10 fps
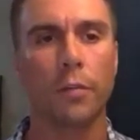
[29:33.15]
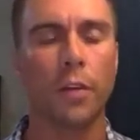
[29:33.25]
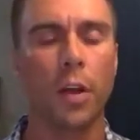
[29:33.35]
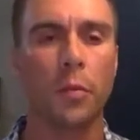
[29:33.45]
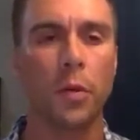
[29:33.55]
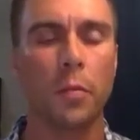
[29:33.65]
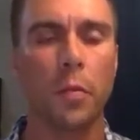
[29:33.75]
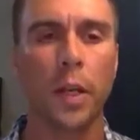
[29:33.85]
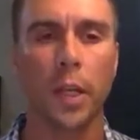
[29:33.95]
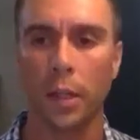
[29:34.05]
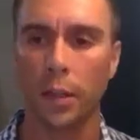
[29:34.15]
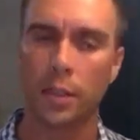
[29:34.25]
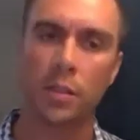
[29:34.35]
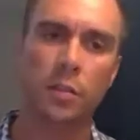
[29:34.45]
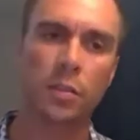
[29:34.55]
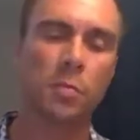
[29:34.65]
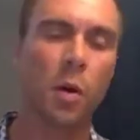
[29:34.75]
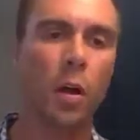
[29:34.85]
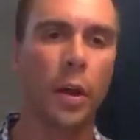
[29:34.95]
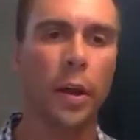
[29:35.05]
flood them with money in this
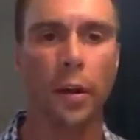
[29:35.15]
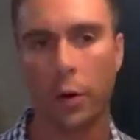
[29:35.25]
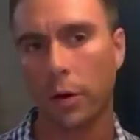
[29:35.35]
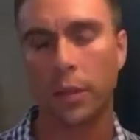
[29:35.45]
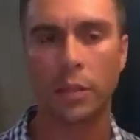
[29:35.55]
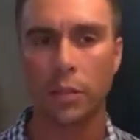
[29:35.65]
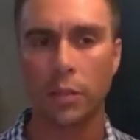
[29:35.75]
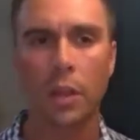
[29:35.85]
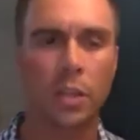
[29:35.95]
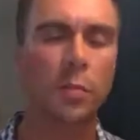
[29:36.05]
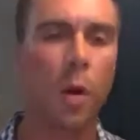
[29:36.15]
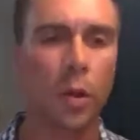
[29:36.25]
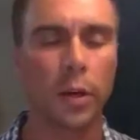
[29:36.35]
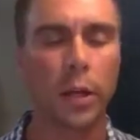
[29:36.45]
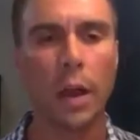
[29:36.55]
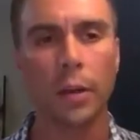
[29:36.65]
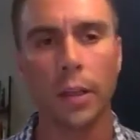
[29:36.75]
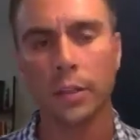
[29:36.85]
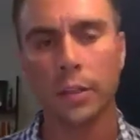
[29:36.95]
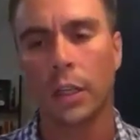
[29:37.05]
small area or these smaller
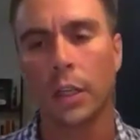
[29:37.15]
counties.